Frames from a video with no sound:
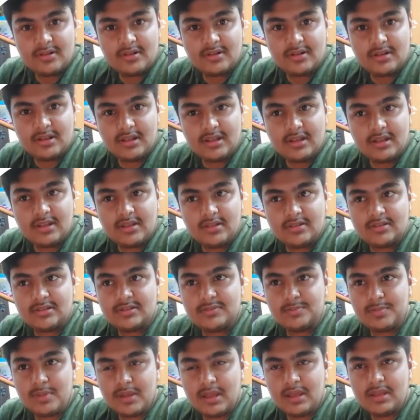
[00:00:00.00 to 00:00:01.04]
The
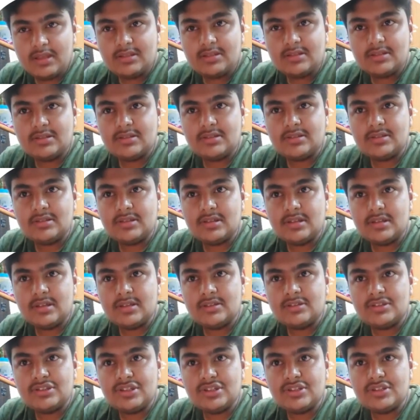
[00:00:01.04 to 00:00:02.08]
space
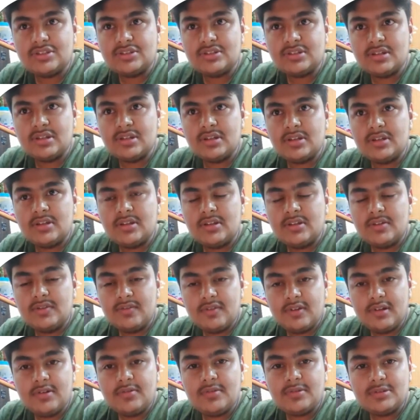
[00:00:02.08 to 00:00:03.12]
is just
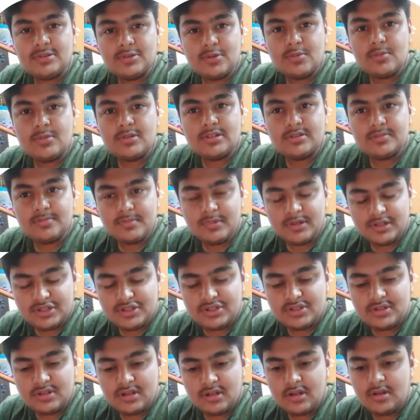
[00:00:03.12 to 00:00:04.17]
filled with so
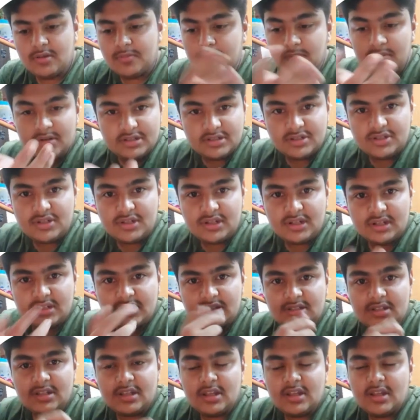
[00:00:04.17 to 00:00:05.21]
much
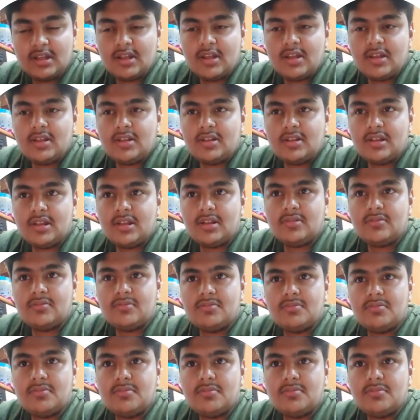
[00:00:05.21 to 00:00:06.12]
mysteries that